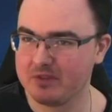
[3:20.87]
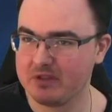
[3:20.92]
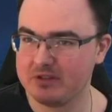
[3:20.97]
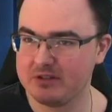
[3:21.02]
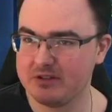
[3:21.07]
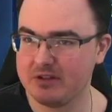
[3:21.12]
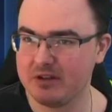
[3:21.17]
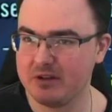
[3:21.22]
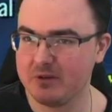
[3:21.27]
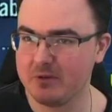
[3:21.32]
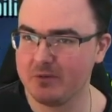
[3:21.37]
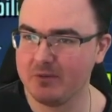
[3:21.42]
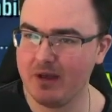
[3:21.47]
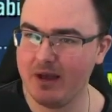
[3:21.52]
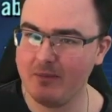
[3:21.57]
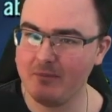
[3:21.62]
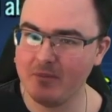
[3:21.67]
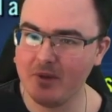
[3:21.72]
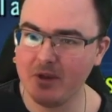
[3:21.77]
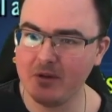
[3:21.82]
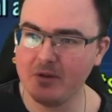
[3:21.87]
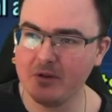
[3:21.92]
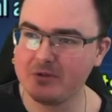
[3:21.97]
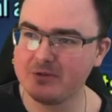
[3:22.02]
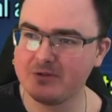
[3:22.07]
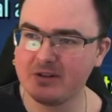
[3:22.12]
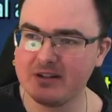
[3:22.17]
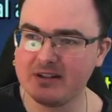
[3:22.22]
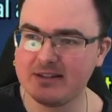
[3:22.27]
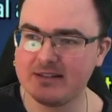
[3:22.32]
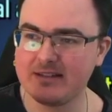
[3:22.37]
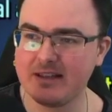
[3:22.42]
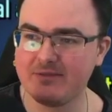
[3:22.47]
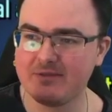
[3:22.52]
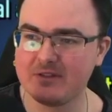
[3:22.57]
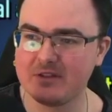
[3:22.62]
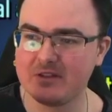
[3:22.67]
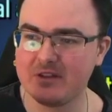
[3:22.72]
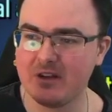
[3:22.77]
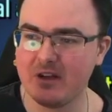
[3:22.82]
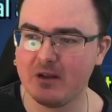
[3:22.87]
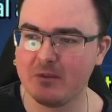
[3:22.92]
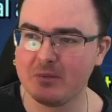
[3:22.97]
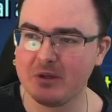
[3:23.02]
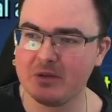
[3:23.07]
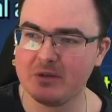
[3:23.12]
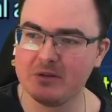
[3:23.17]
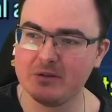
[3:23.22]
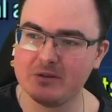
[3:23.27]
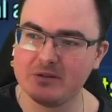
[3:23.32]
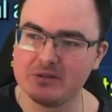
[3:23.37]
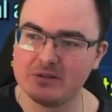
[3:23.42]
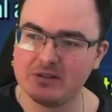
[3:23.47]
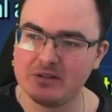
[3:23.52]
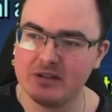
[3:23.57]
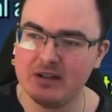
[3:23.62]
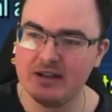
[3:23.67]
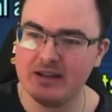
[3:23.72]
So I'm going to go straight into 7-star because